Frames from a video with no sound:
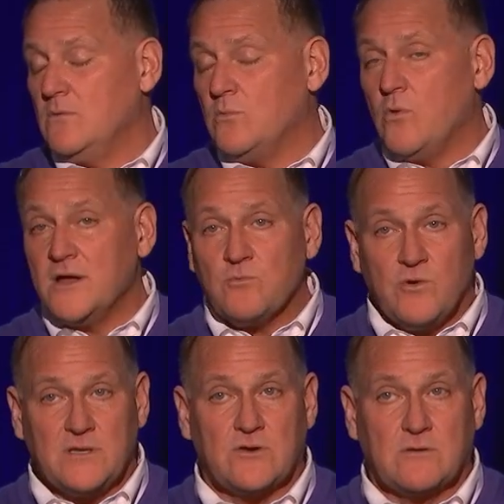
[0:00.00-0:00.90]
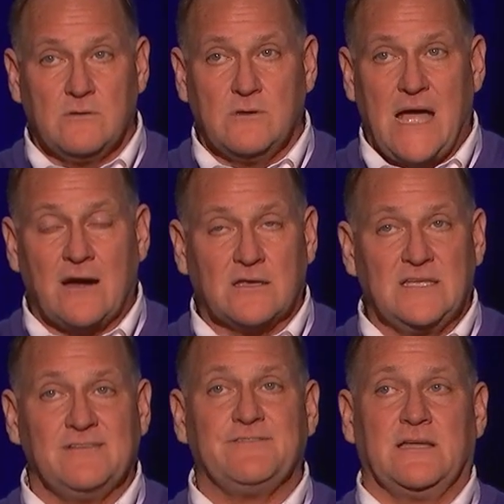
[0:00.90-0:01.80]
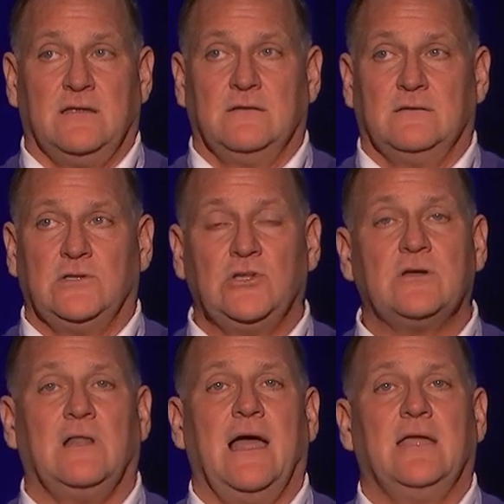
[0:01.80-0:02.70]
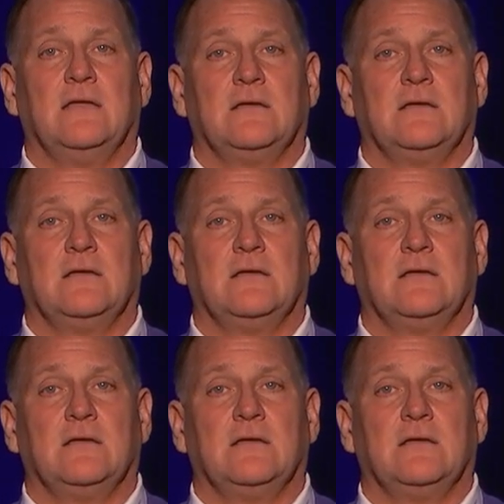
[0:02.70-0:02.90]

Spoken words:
What would our giving look like